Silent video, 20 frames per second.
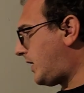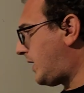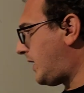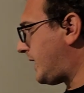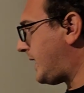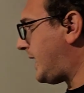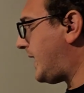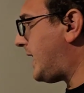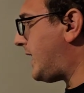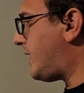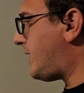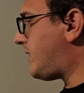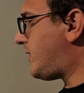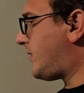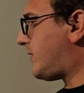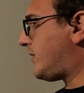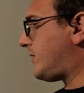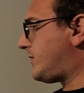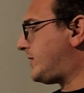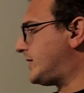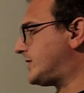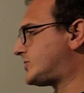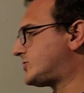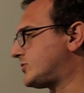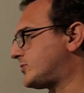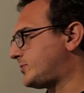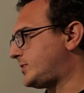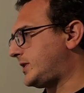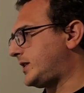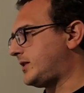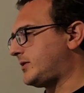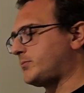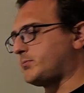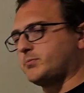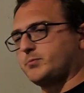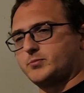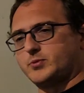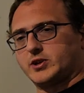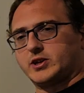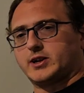again, this will be
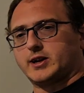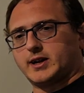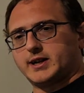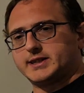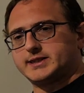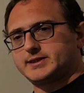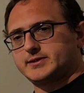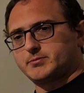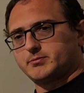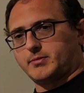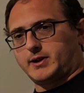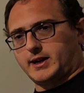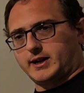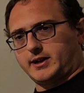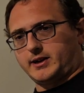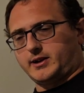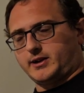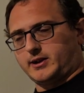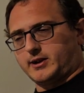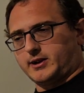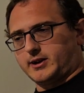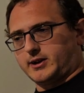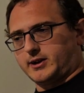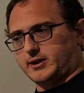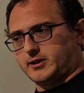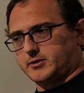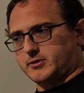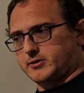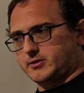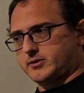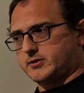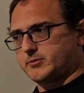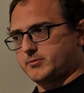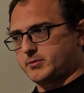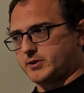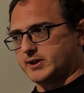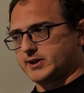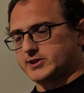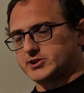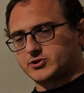because
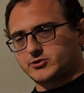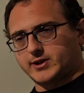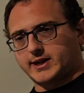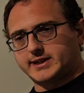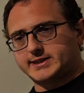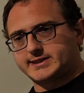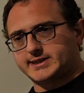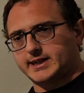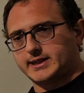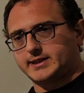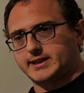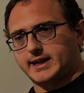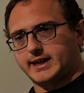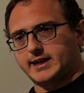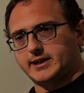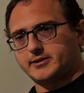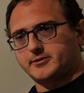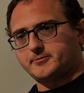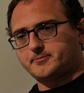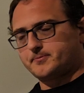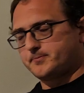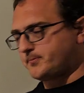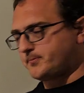because Craig said that,